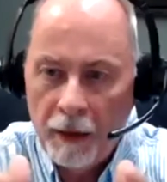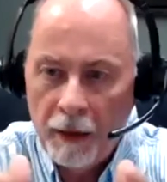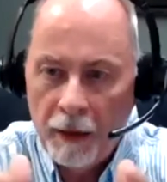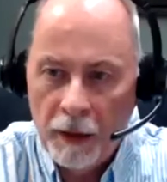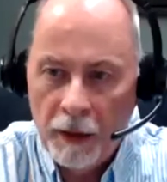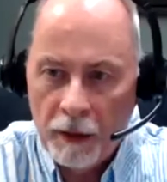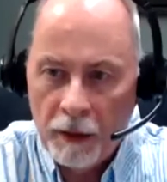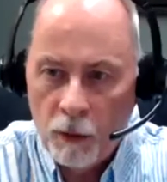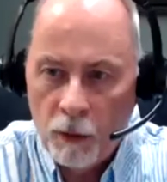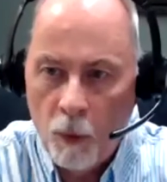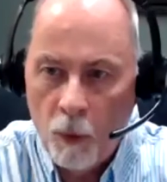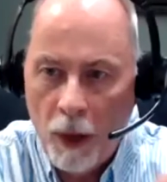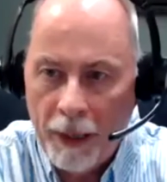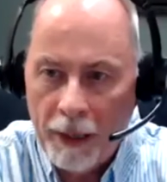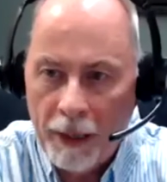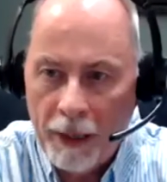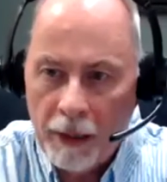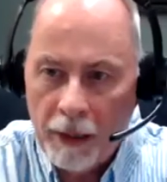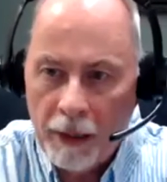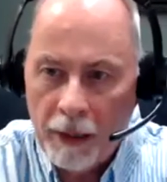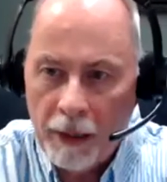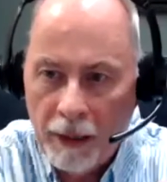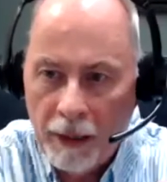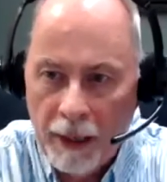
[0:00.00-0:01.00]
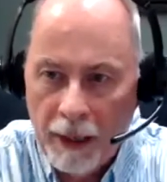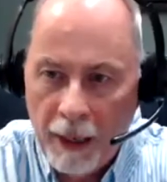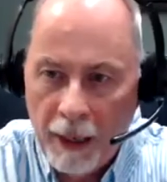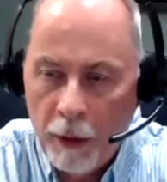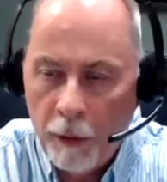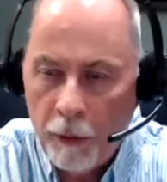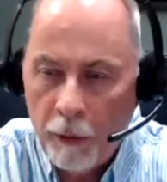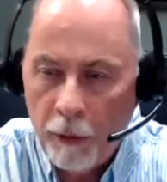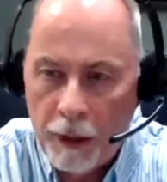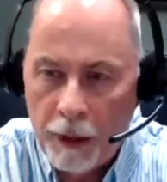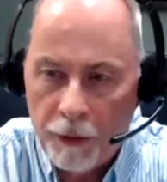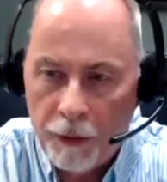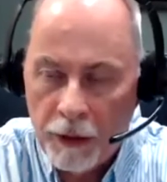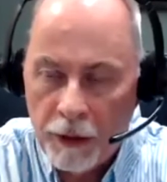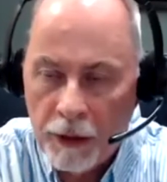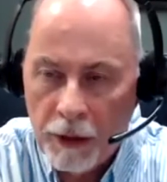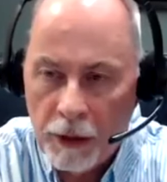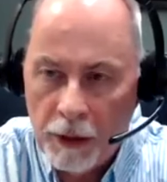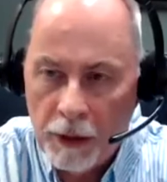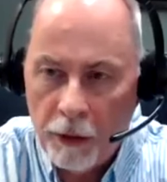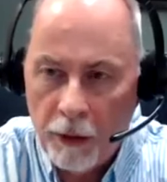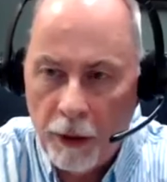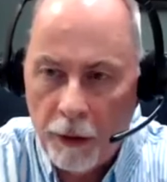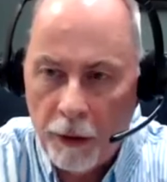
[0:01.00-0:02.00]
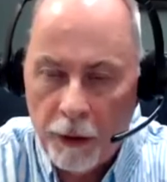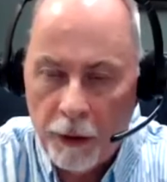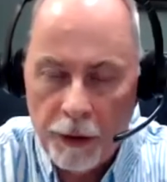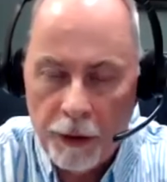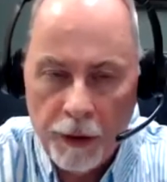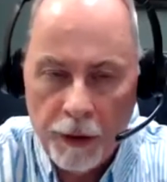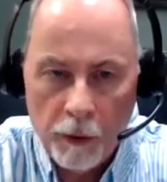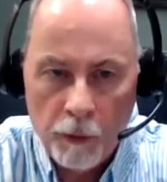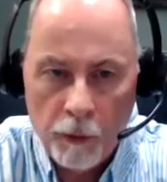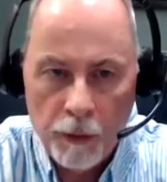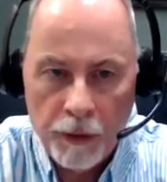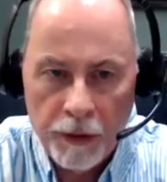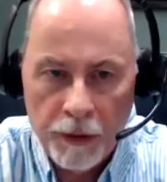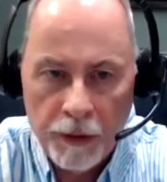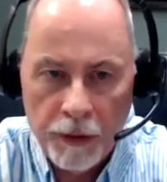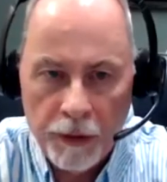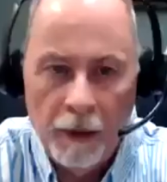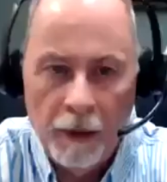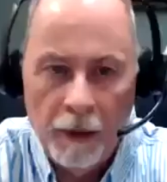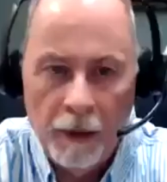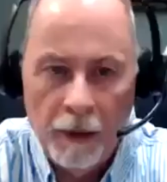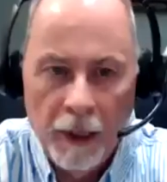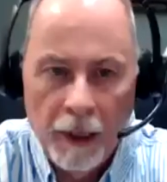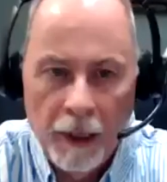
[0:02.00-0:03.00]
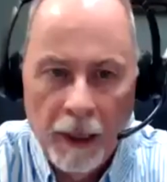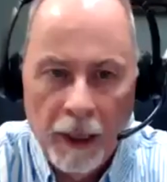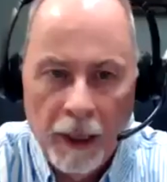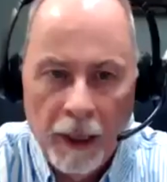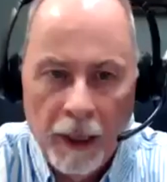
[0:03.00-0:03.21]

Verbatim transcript: this white area, this clear area that was an animal.